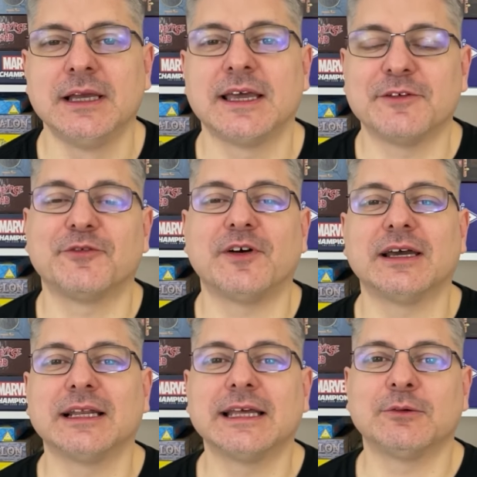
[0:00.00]
And then
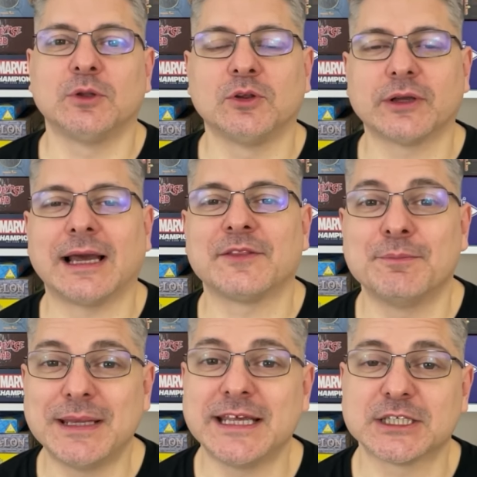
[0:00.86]
finally we'll look at the
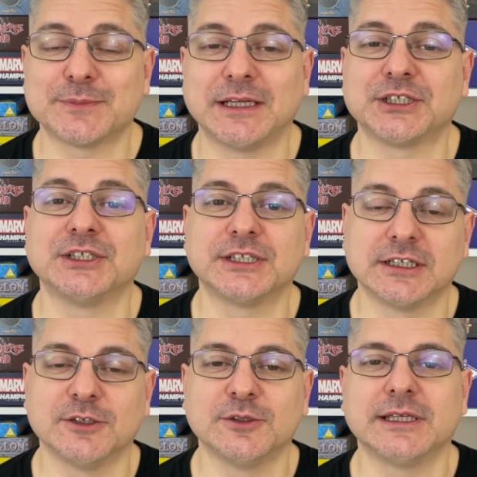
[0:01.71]
mini expansions
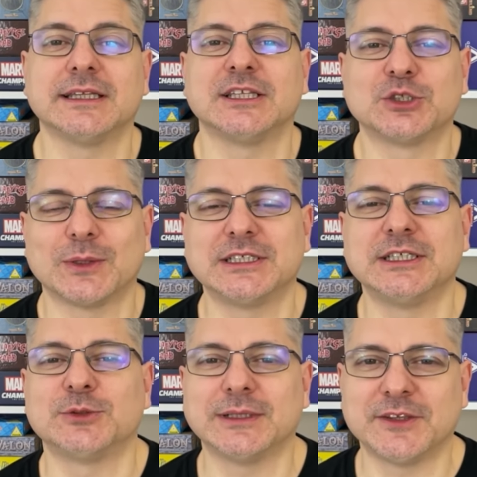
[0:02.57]
included in the
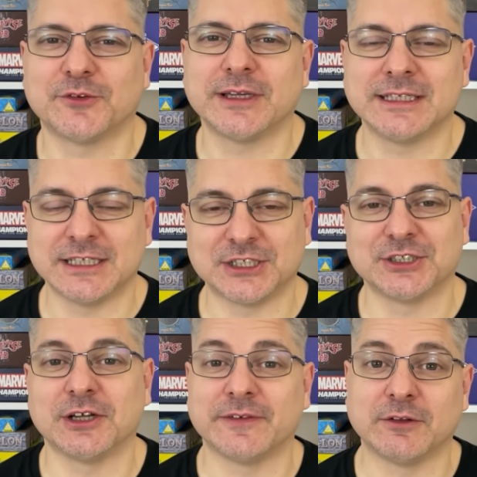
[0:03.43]
2023
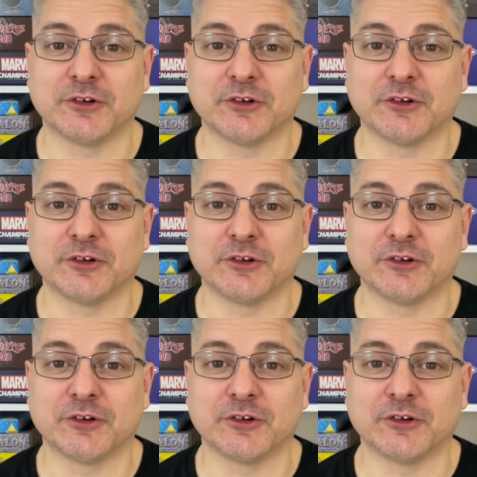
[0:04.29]
edition of El